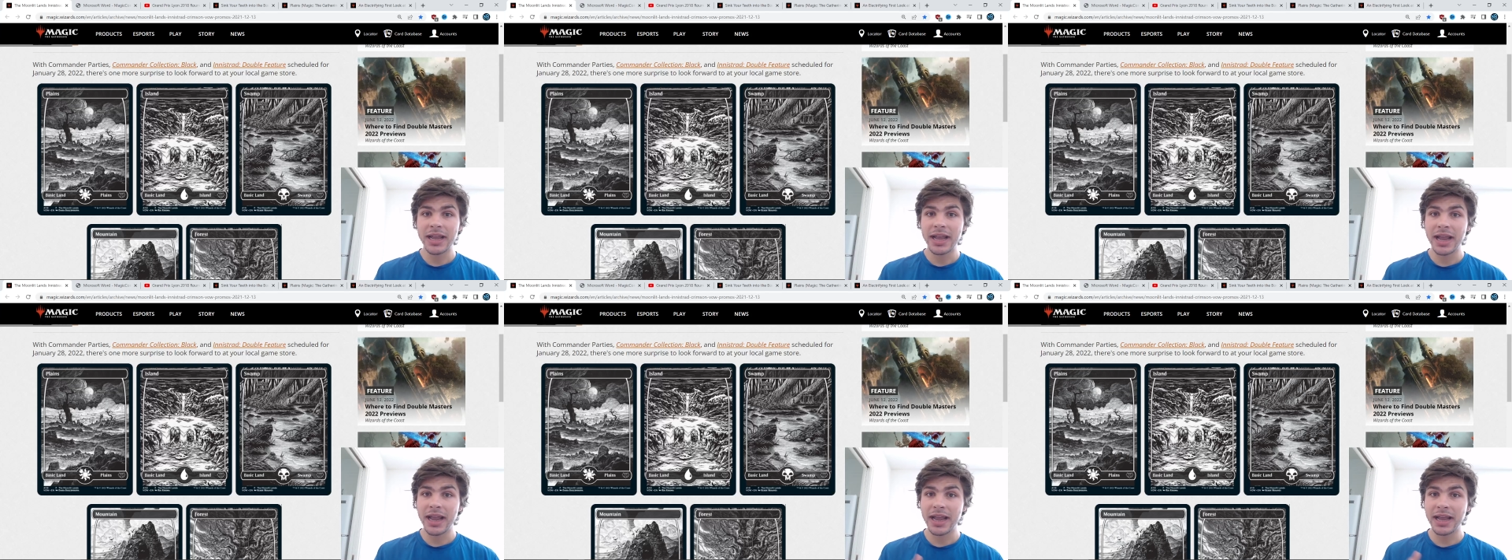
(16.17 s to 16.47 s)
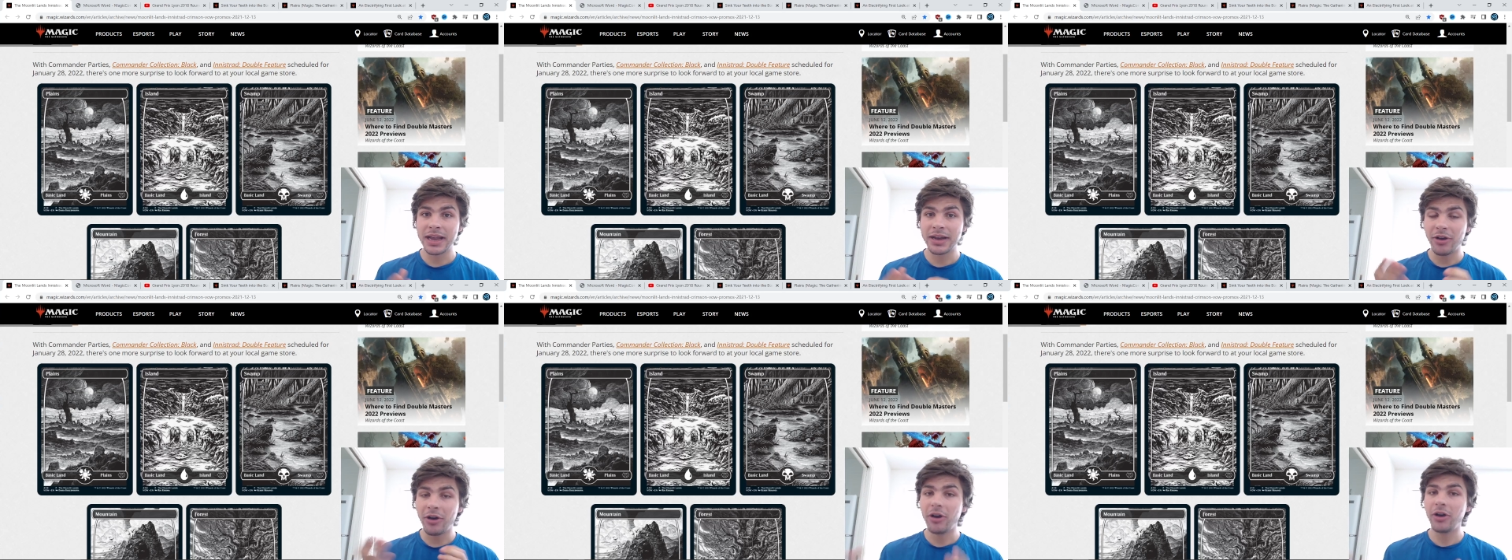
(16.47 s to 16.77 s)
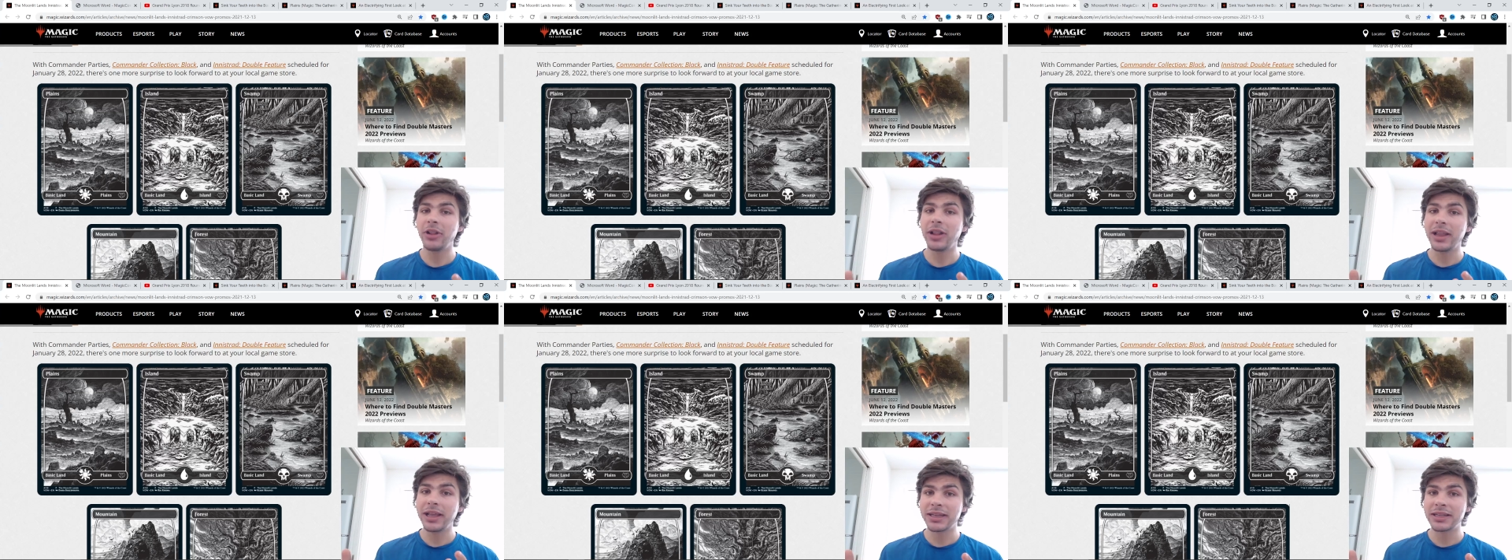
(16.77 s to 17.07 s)
and
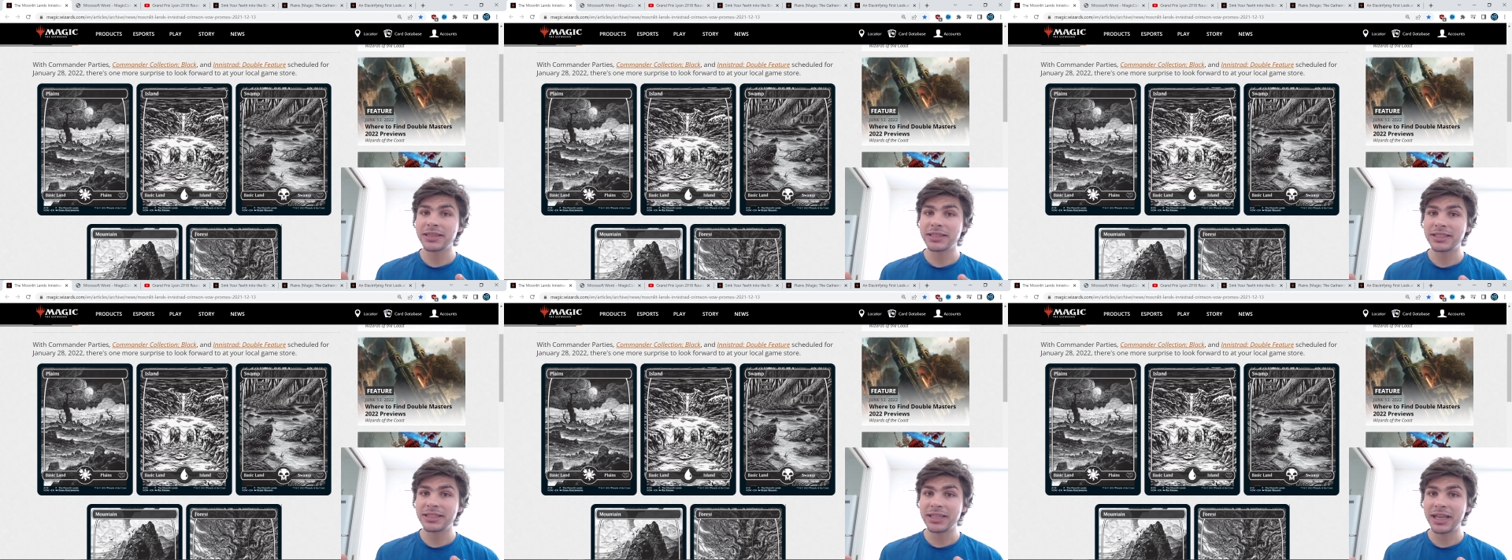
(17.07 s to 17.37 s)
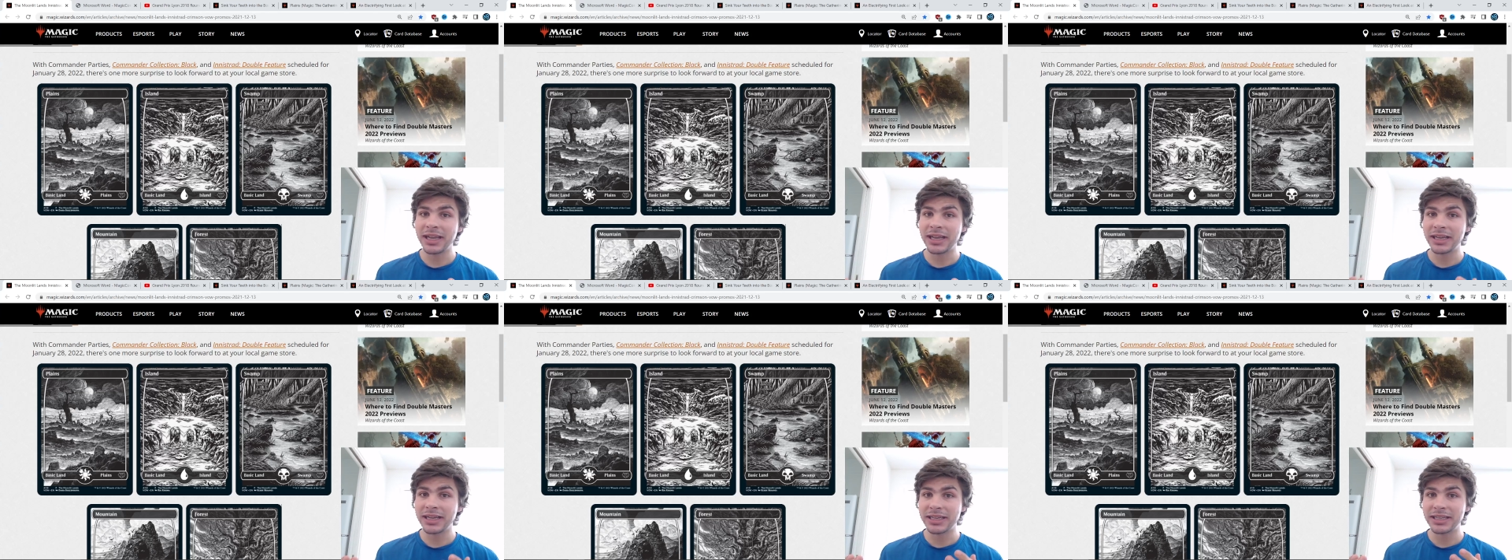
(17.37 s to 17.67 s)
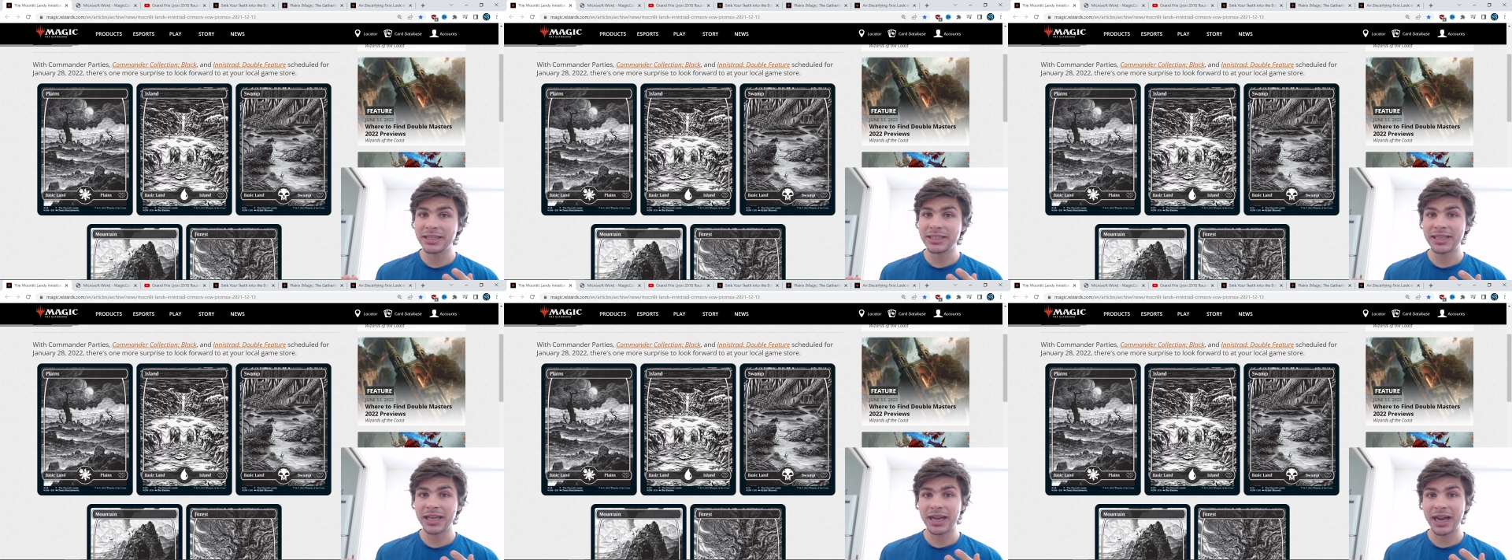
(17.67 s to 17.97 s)
all I can say
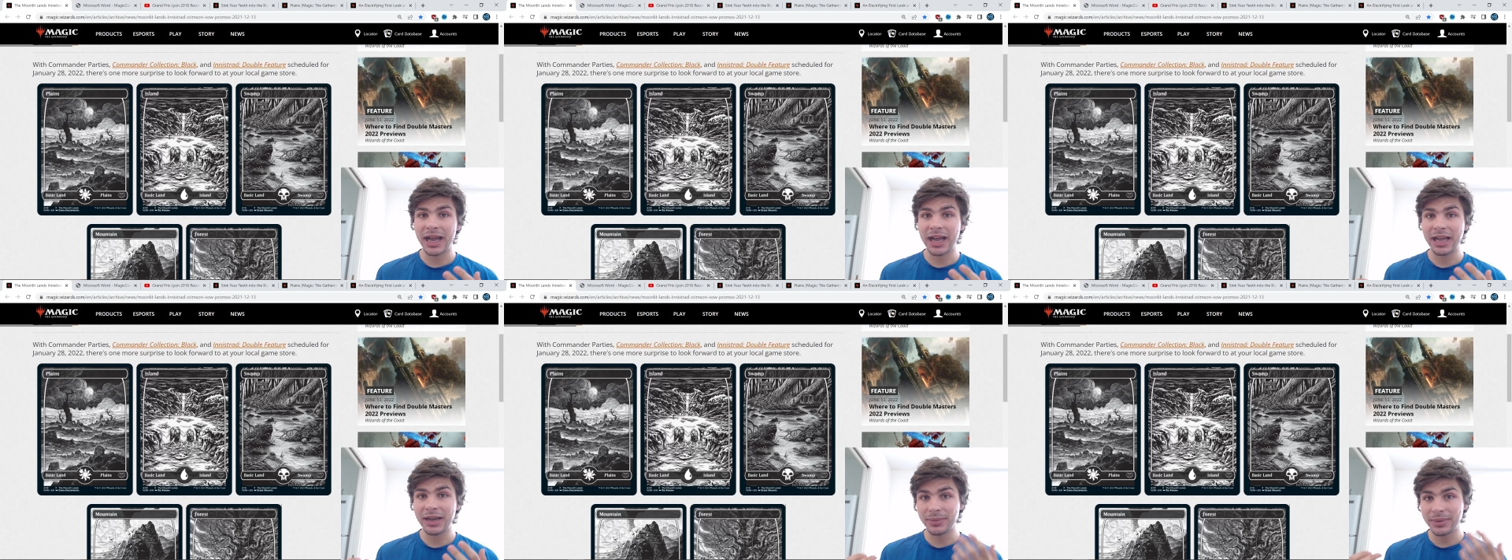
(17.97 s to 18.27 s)
is that I